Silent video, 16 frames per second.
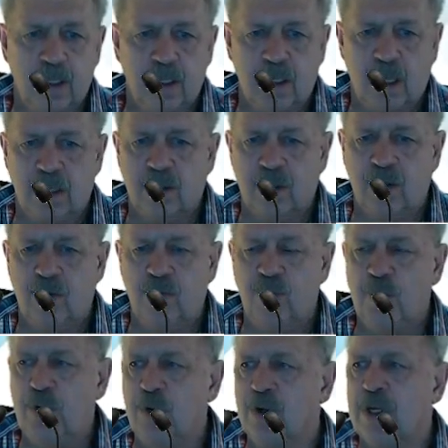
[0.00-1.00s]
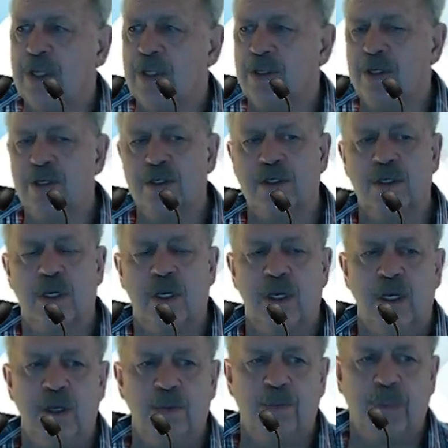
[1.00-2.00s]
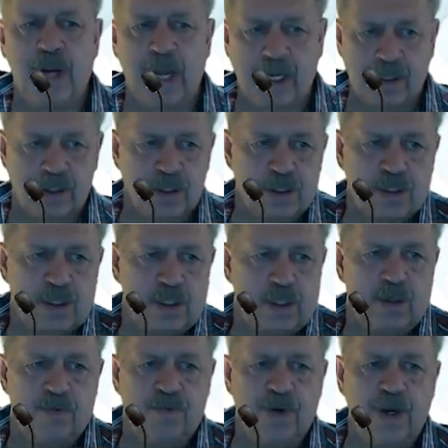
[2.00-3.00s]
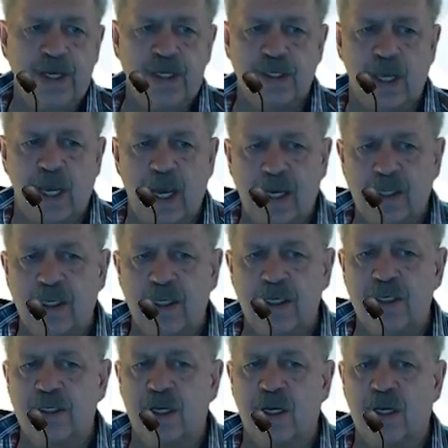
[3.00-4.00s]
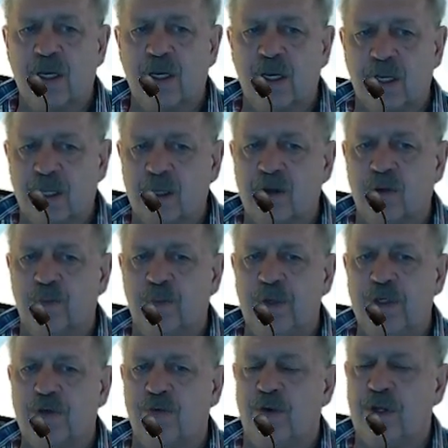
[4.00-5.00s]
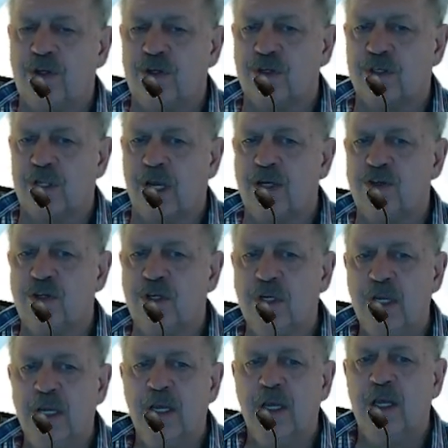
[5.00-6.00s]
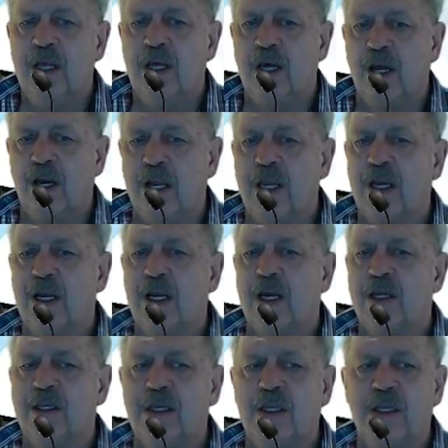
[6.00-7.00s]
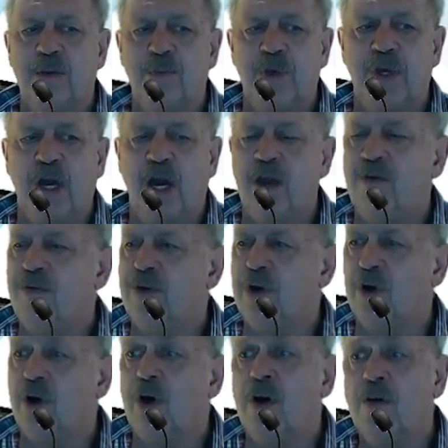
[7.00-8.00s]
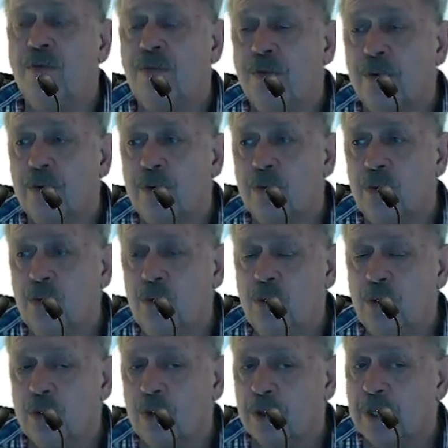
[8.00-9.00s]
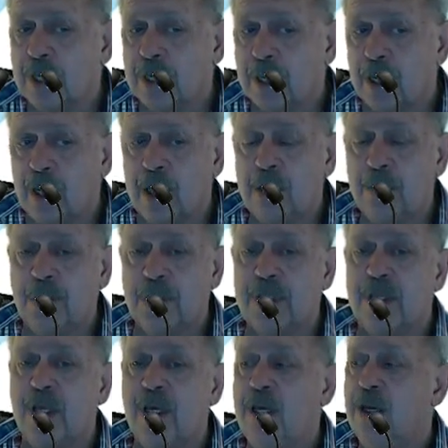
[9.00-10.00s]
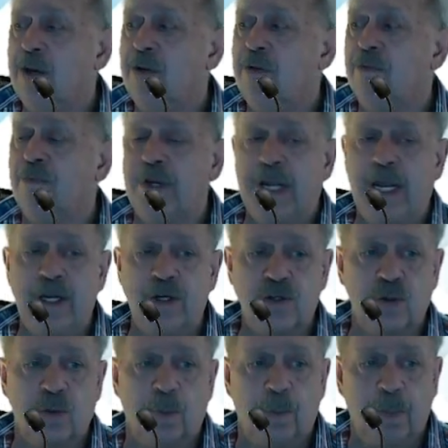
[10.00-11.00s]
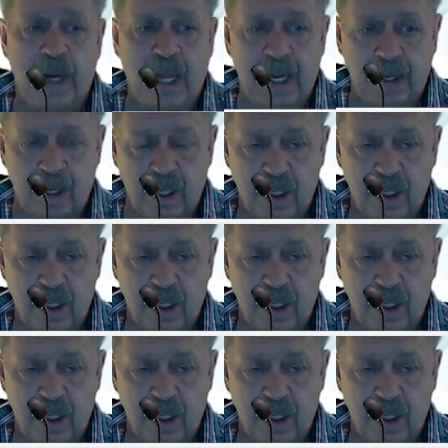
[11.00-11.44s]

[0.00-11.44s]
Like if we look at this in practice, the FASE Act is a critical piece of legislation regulating the behavior of who? Not the client, but the financial planner.